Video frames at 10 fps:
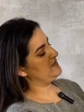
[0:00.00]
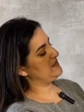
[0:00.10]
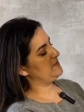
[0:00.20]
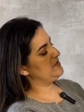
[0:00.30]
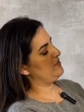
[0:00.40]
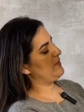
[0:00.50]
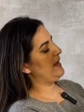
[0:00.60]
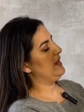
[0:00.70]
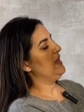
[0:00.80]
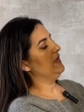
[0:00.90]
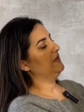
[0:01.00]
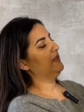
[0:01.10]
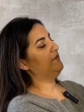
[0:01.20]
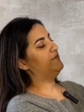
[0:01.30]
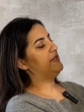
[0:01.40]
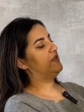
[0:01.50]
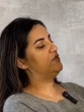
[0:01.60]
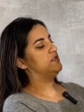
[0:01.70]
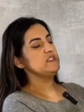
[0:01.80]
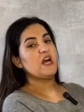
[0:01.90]
stem to the right, lifting and
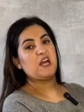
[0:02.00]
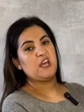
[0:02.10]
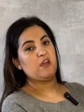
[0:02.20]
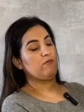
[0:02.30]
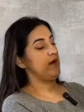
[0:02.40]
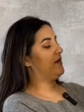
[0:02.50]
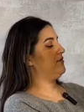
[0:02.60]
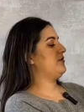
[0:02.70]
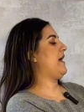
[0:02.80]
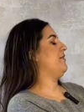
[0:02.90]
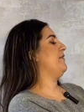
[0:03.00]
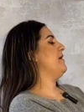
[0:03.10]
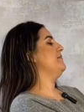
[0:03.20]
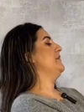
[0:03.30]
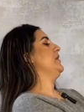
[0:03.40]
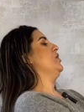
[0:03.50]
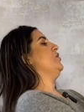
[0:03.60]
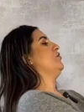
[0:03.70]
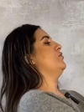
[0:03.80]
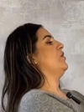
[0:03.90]
just tucking it right under that thumb,
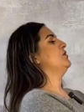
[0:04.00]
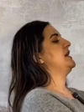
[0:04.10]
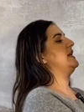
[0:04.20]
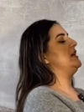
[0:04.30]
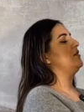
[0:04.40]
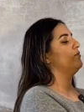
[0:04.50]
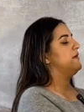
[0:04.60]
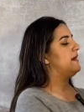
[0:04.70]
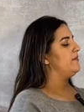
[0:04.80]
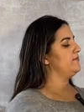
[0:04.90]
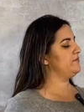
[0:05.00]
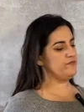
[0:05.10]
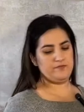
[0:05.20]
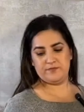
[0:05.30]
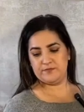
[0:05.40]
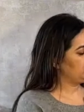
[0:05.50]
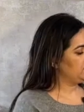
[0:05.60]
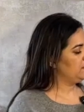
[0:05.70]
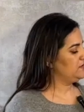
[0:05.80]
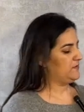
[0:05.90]
rotating it around.
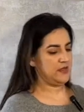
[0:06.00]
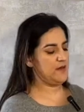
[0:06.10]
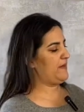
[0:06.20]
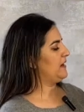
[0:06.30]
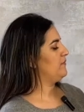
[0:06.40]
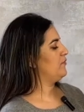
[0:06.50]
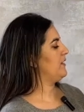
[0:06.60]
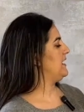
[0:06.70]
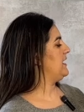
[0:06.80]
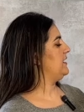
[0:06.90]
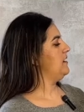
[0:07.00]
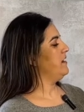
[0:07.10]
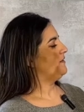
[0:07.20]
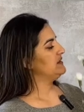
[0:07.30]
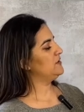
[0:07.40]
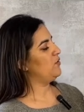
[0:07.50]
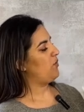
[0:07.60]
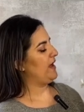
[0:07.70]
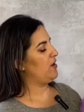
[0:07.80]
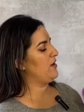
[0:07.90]
So I'm going to come back and bring in these little
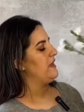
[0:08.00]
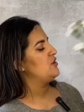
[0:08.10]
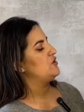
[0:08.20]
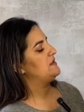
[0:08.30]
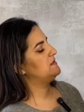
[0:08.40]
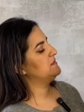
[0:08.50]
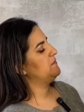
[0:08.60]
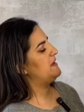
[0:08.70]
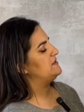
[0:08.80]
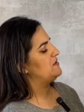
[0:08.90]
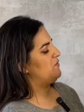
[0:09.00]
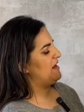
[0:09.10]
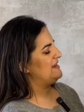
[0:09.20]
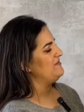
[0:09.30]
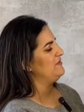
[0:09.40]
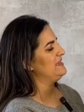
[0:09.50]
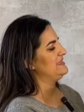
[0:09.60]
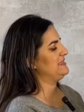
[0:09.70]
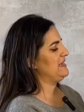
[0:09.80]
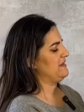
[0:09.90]
white carnations based on where I didn't really
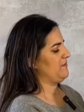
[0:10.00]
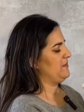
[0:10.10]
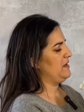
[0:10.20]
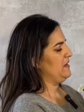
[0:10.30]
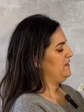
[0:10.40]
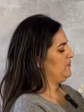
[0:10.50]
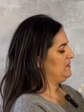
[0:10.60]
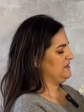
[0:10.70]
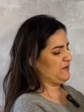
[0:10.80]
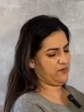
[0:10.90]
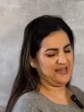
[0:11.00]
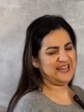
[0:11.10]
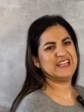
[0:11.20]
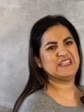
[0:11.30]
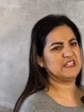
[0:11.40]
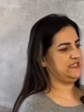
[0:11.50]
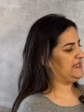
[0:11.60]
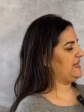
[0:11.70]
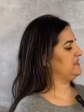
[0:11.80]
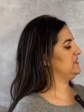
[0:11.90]
see them. They were getting a little
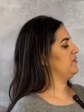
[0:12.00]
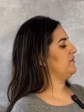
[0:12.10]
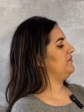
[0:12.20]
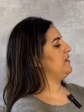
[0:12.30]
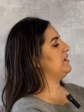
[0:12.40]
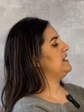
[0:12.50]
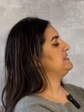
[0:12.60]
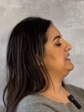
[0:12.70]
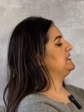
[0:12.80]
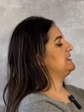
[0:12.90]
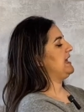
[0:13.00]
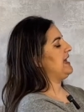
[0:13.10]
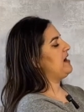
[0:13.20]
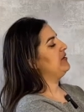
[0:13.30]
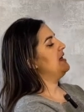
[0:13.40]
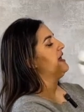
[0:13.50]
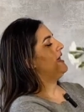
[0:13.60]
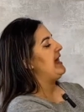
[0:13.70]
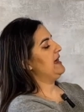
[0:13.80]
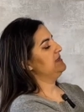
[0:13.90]
dense, and so they're very easy to take out.
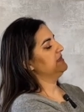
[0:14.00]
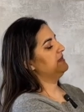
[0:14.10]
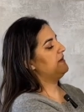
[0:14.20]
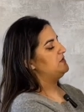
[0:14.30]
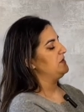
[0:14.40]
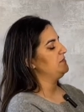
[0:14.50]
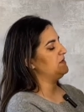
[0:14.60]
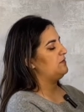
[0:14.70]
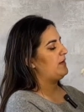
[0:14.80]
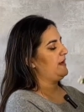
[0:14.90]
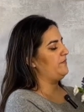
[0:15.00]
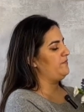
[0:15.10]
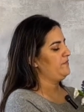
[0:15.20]
Head to the left, stem to the right,